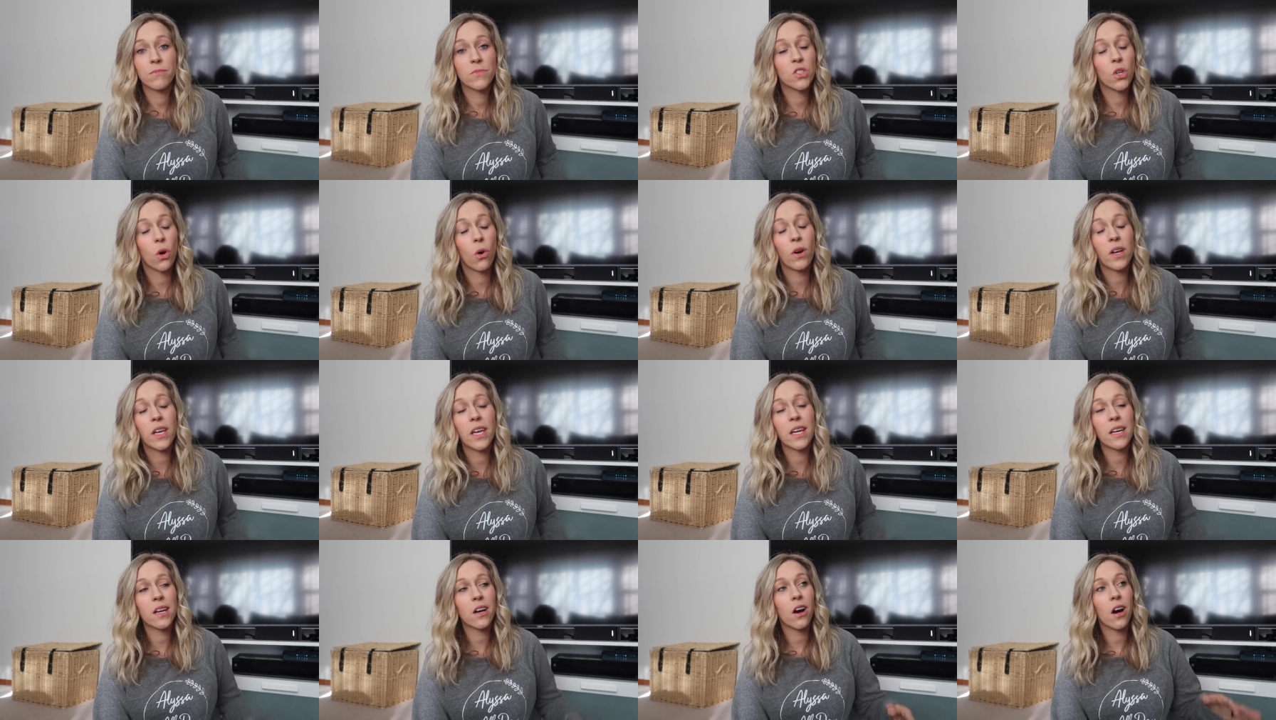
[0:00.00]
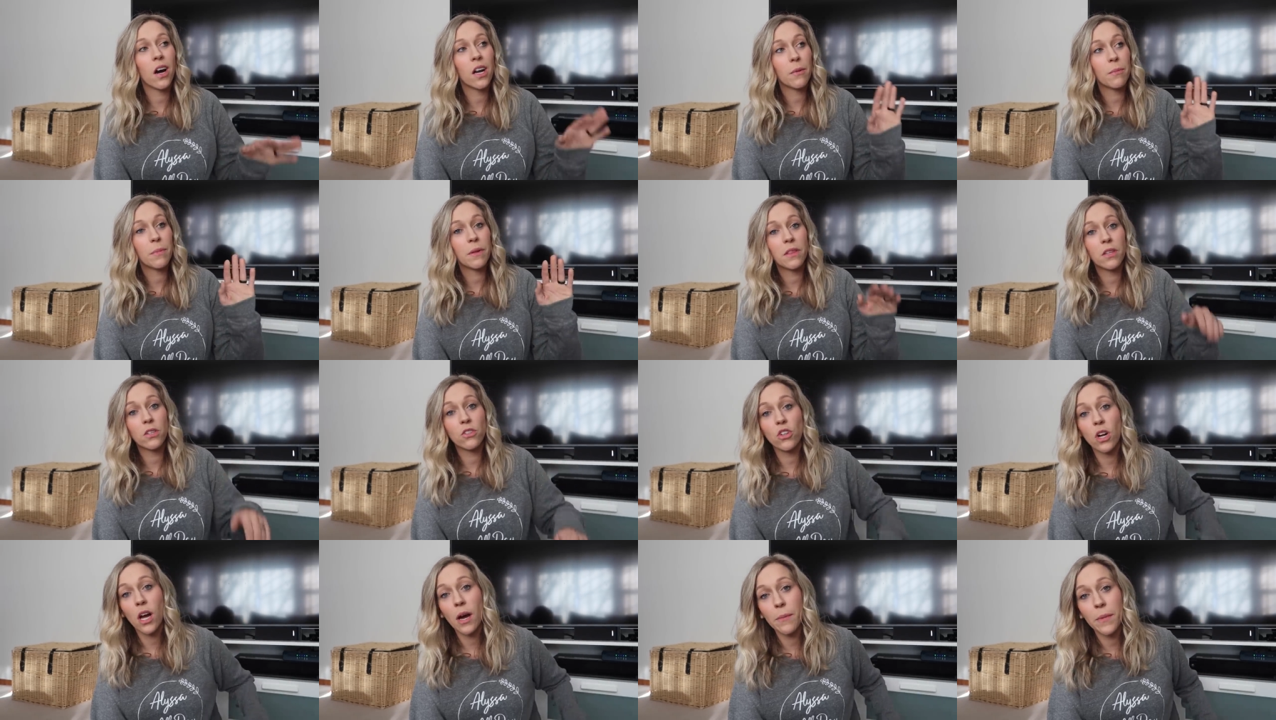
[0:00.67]
Don't get caught up in the
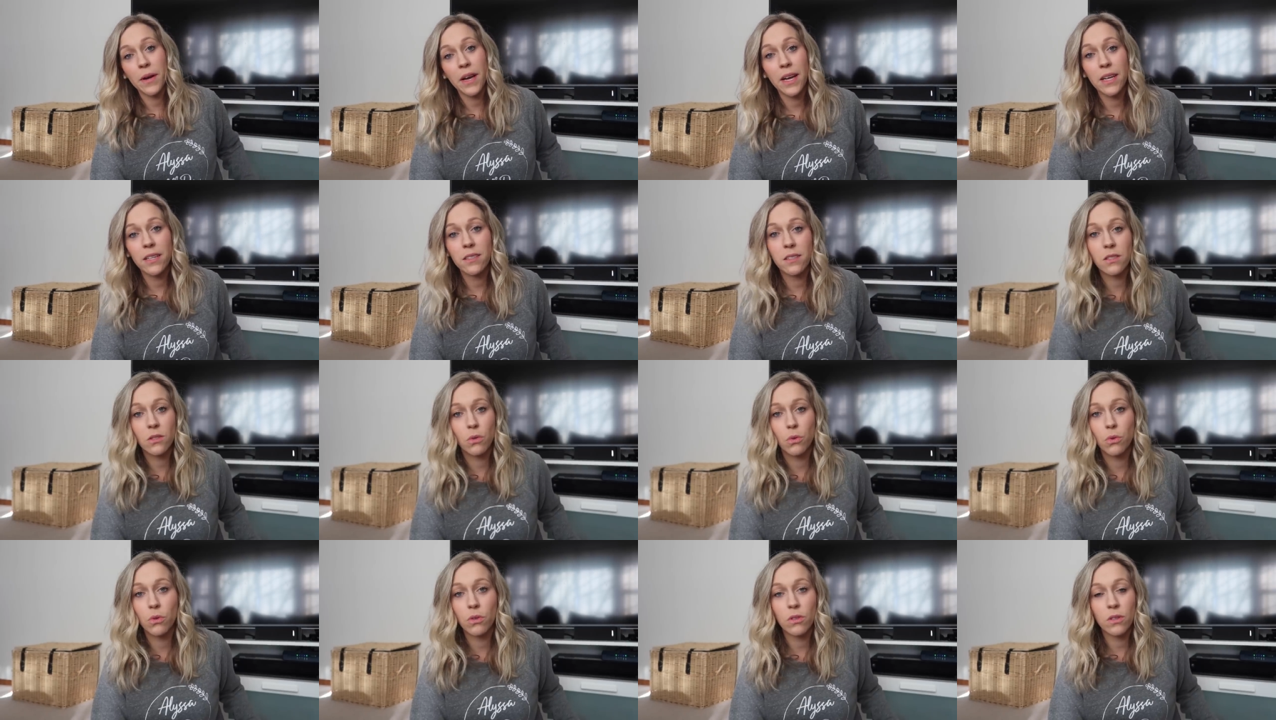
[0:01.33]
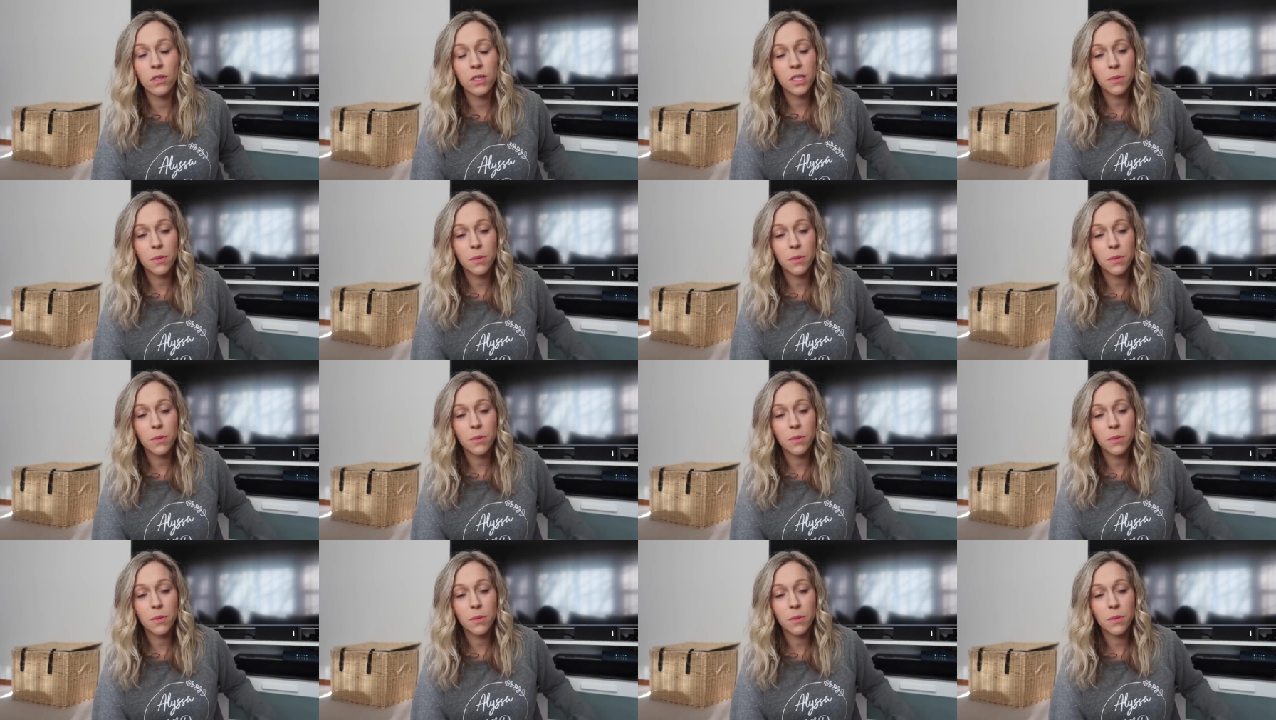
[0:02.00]
drama at school,